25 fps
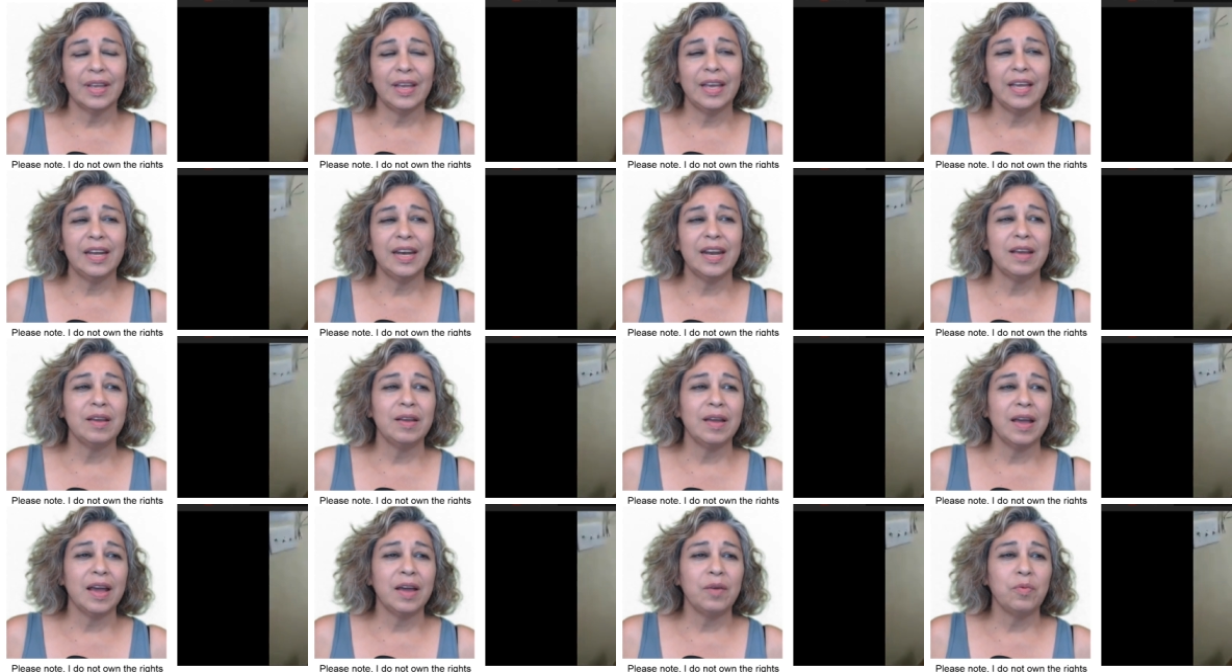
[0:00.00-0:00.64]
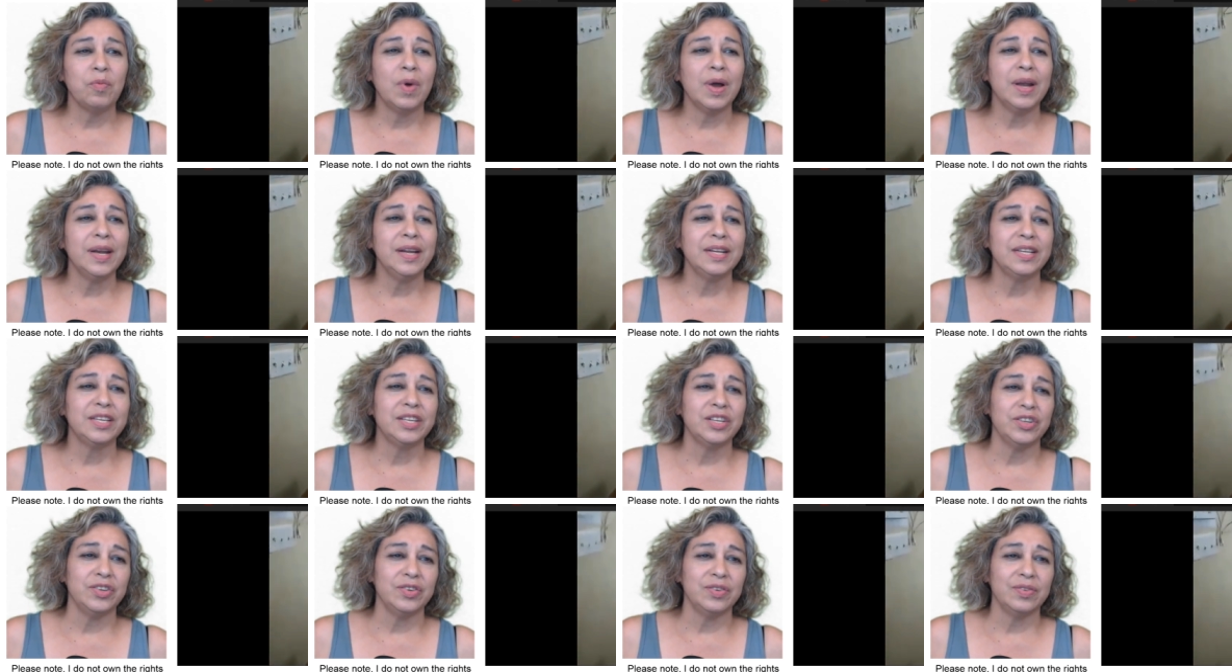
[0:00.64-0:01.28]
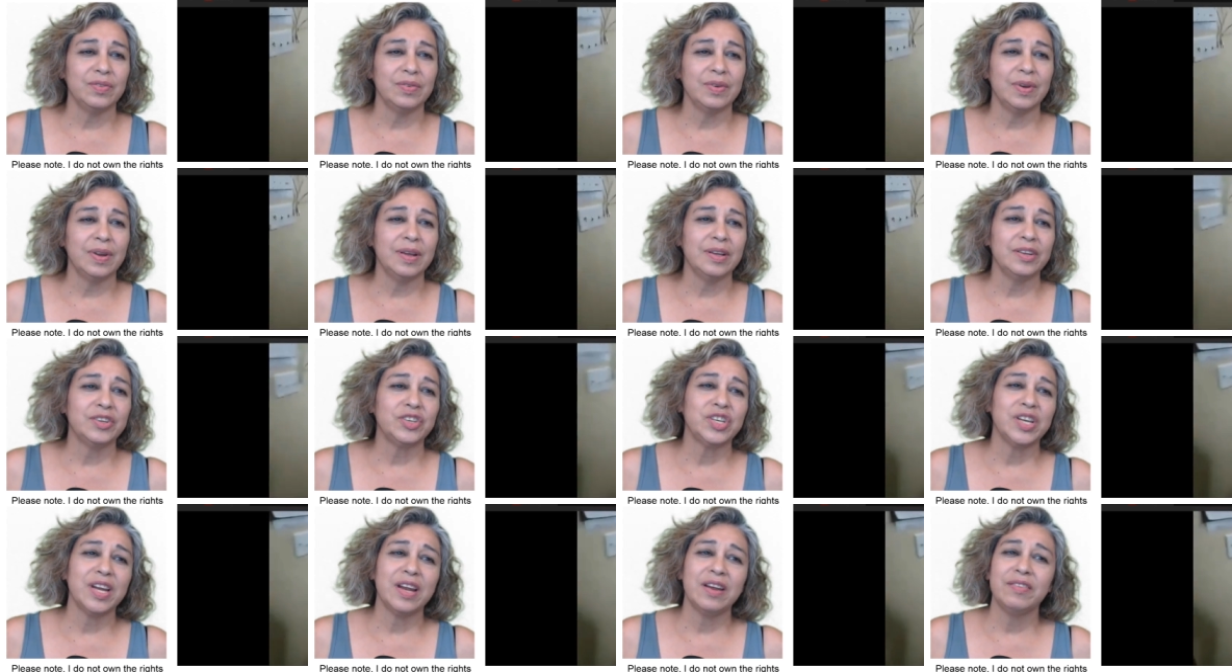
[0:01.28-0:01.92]
And I, I wanted to
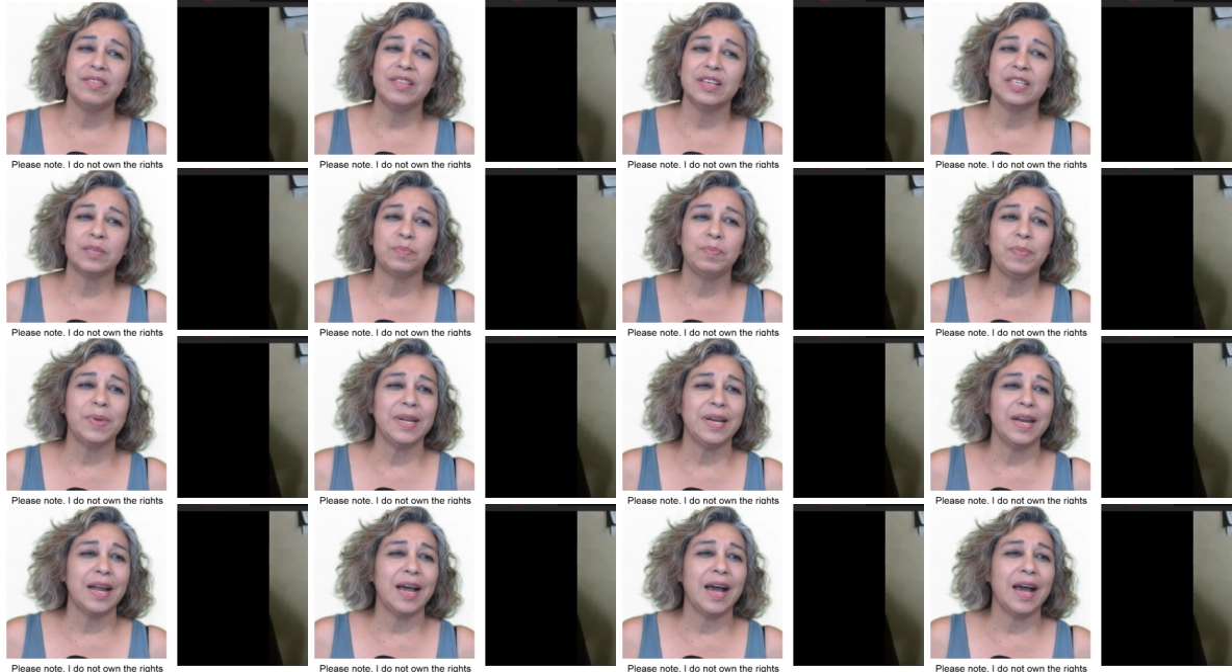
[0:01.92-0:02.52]
share this, but